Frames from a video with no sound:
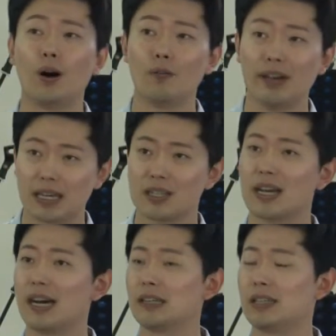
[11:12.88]
of
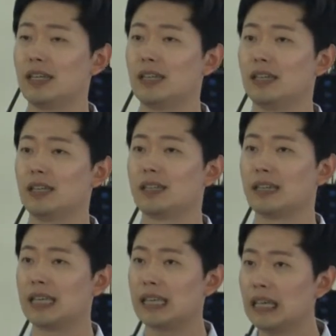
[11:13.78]
anxiety,
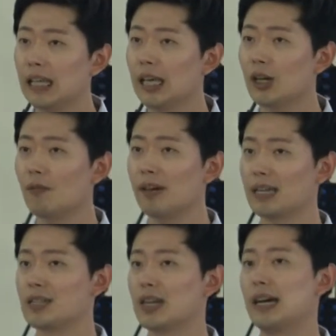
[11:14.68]
the healing of
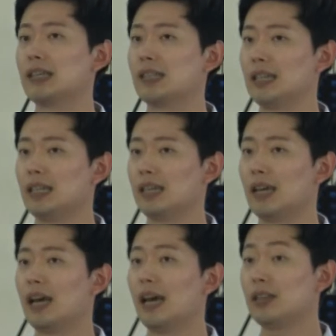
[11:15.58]
anxiety,
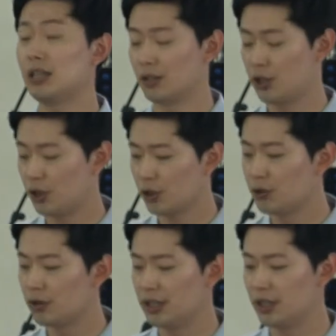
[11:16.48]
and the
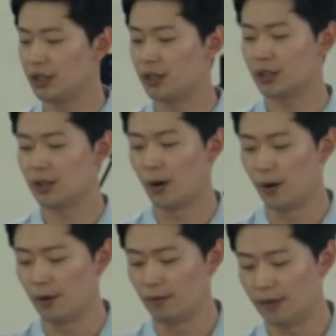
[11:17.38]
assurance
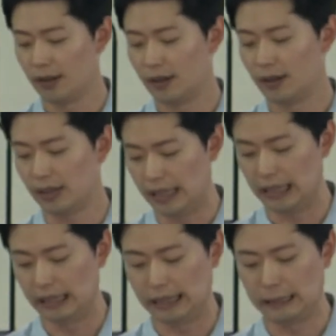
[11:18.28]
of the
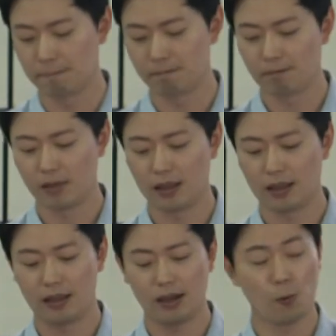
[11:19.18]
healing.
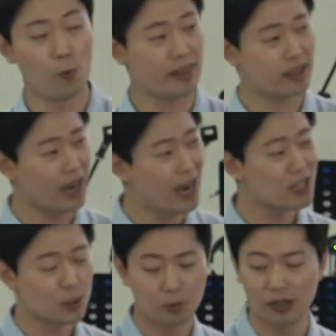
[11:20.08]
With
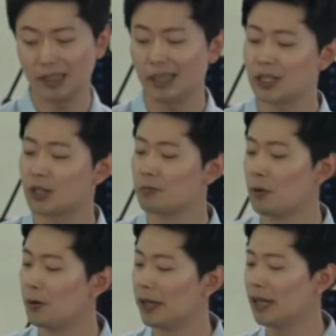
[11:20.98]
God's word this
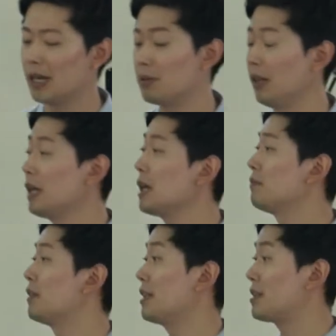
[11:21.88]
morning, I
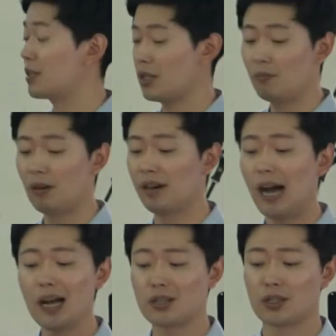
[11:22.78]
believe that some of
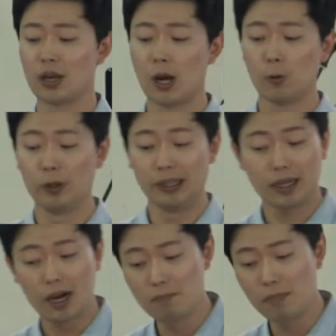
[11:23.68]
us will
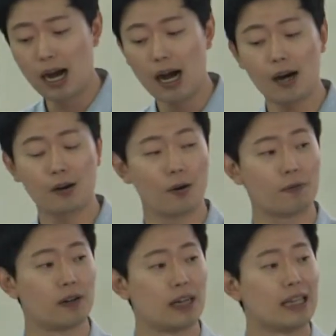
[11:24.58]
come out
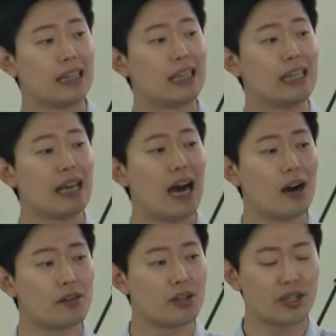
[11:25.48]
of the
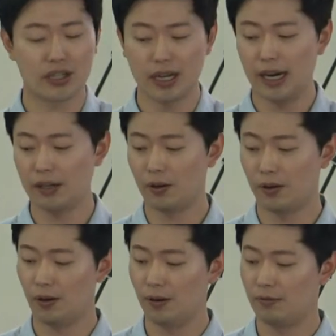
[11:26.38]
other side
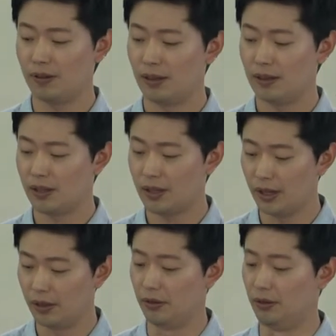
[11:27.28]
of the
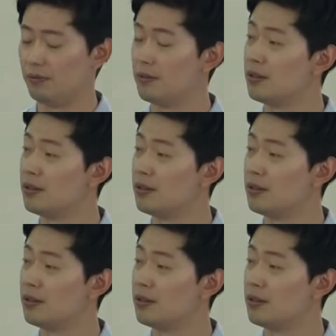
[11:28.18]
tunnel.